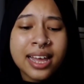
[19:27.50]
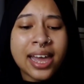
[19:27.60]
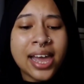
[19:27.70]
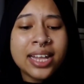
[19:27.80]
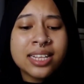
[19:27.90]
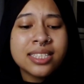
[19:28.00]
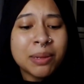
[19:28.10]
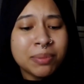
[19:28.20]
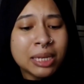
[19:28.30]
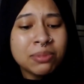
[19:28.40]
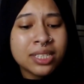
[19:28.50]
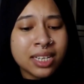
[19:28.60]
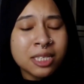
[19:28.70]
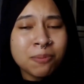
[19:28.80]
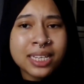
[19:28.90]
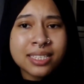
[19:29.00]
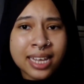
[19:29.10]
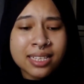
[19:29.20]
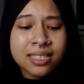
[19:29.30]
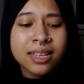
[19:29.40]
and sometimes it does make
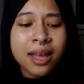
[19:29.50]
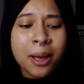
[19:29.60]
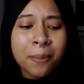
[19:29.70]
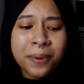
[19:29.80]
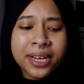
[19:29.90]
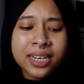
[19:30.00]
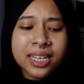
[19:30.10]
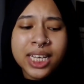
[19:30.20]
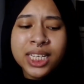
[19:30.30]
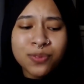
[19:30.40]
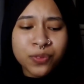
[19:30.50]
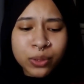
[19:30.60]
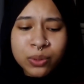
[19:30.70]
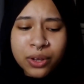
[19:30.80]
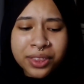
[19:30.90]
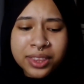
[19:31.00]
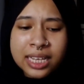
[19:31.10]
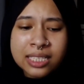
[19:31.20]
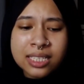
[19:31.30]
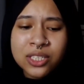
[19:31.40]
sense, but his views on
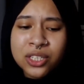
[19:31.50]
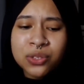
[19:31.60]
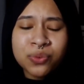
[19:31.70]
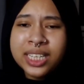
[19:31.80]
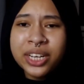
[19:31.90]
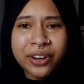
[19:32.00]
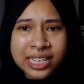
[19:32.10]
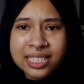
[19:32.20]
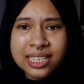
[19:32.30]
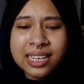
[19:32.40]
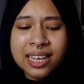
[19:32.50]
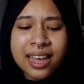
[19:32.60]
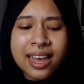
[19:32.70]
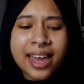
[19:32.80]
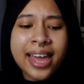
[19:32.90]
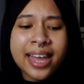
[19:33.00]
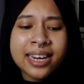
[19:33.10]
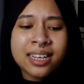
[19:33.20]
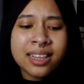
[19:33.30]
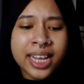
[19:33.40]
things is just really crazy.
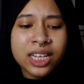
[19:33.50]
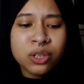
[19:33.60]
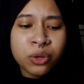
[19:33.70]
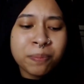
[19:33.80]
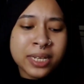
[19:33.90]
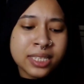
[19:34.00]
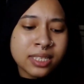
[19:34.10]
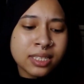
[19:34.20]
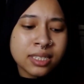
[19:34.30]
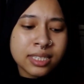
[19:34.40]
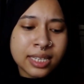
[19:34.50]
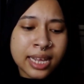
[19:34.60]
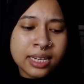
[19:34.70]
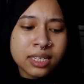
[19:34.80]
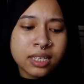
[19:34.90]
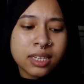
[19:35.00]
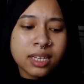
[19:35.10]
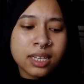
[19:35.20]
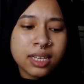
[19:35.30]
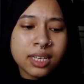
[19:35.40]
And like Lord Basil said,
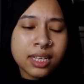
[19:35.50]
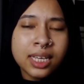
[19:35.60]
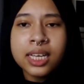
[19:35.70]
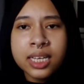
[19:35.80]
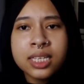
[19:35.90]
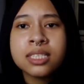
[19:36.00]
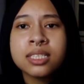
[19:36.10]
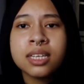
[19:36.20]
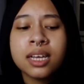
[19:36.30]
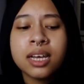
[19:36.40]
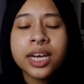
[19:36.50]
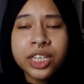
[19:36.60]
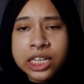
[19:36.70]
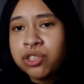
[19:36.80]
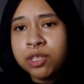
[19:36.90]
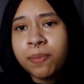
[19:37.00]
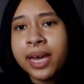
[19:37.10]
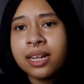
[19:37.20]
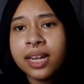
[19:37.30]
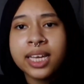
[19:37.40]
he is a dangerous
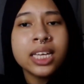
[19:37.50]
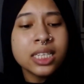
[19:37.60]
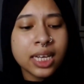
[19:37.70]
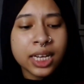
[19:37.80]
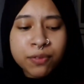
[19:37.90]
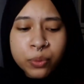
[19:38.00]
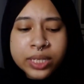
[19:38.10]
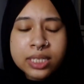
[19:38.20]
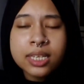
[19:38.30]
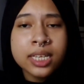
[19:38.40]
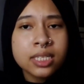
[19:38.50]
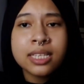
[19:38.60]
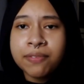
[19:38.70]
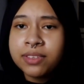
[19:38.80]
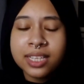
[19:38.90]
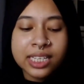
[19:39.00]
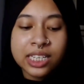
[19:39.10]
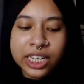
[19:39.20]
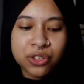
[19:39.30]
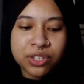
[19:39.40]
man. Like his influence is definitely
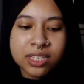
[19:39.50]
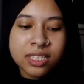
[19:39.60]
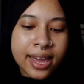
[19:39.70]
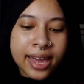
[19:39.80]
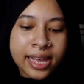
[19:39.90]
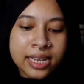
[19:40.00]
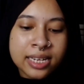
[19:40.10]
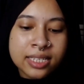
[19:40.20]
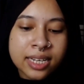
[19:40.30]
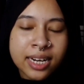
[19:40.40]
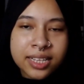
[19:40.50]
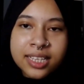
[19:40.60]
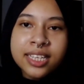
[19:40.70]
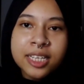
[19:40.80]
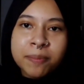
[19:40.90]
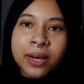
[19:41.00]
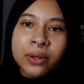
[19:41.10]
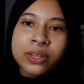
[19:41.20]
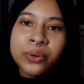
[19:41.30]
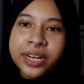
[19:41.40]
dangerous. And another thing
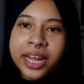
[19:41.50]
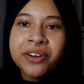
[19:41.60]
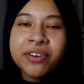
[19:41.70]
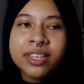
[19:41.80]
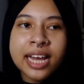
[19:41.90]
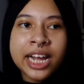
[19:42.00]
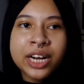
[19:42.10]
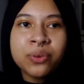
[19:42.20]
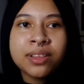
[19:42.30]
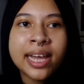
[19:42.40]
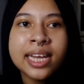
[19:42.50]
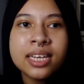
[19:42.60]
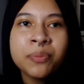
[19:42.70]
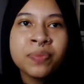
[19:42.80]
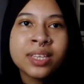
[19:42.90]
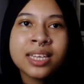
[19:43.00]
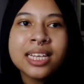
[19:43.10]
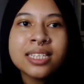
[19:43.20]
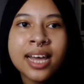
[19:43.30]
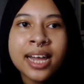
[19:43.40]
about Lord Henry that I don't like
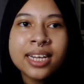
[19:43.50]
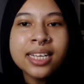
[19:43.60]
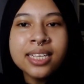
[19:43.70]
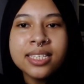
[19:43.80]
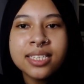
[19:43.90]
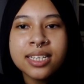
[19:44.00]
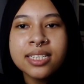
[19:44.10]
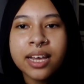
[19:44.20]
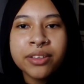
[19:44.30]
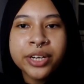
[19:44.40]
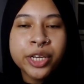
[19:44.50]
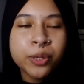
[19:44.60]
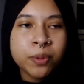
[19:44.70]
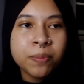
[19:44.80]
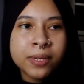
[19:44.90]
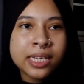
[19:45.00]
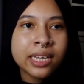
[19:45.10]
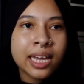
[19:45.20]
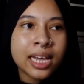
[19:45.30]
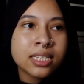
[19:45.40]
is that he sees other human
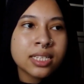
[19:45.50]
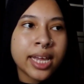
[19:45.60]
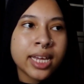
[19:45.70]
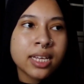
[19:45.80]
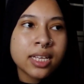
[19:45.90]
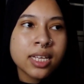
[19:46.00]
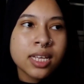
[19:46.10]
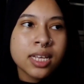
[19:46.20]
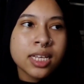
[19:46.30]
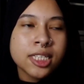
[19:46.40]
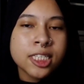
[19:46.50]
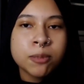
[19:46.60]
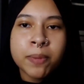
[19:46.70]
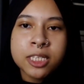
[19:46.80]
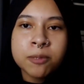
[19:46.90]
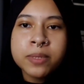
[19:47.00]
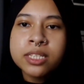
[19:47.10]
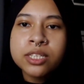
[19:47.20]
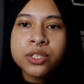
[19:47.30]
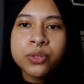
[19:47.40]
beings as like
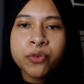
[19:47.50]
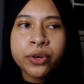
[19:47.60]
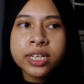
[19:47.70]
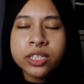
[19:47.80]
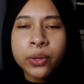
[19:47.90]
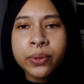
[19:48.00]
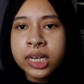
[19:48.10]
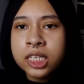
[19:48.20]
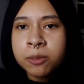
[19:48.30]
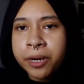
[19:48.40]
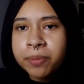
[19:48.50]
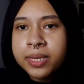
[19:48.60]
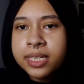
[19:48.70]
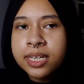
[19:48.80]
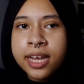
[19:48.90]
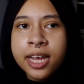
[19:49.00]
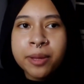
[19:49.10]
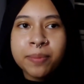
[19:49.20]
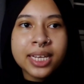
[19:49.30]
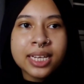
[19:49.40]
specimens for his own experiment,
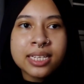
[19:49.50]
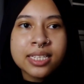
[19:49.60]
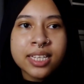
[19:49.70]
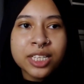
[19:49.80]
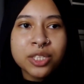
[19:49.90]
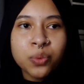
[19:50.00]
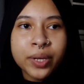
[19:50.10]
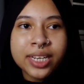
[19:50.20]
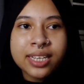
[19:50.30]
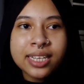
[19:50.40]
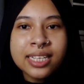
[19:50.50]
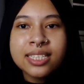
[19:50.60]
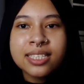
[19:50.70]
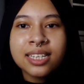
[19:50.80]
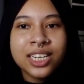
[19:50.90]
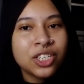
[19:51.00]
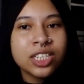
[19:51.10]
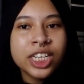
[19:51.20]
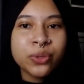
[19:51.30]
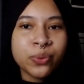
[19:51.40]
because that's what he's
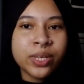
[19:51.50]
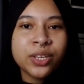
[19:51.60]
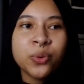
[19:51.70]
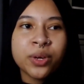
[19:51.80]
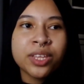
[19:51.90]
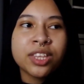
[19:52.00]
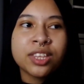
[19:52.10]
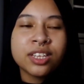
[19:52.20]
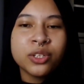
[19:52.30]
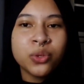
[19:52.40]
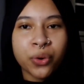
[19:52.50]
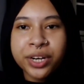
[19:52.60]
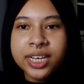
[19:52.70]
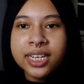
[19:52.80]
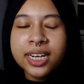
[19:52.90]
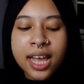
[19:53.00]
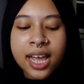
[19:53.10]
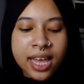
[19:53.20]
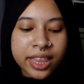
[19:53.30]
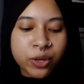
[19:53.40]
literally doing with Dorian,
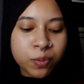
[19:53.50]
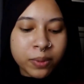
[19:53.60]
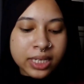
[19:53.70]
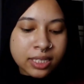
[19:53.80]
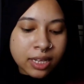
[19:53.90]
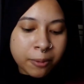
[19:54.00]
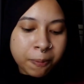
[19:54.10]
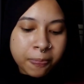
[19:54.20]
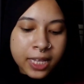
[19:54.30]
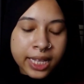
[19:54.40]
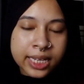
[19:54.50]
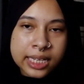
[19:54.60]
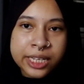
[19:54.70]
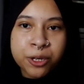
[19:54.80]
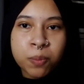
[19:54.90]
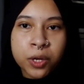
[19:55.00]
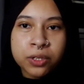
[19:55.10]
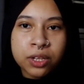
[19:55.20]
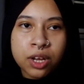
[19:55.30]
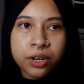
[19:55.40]
there will be some like inner
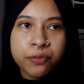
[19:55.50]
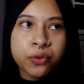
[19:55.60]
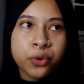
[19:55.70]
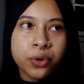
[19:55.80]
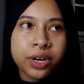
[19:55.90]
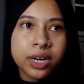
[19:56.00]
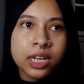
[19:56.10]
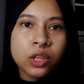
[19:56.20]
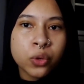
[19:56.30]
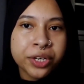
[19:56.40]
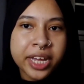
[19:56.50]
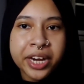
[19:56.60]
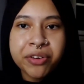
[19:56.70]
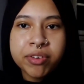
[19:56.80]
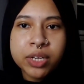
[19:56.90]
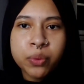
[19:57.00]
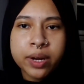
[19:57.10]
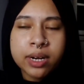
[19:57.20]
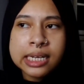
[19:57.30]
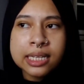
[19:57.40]
monologue for Lord Henry
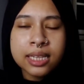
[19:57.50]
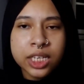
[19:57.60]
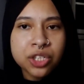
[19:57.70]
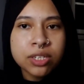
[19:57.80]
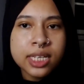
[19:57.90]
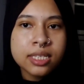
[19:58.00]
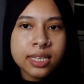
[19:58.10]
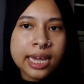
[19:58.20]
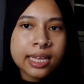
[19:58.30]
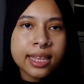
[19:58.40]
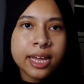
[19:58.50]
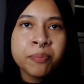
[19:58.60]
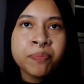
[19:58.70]
where he literally say that,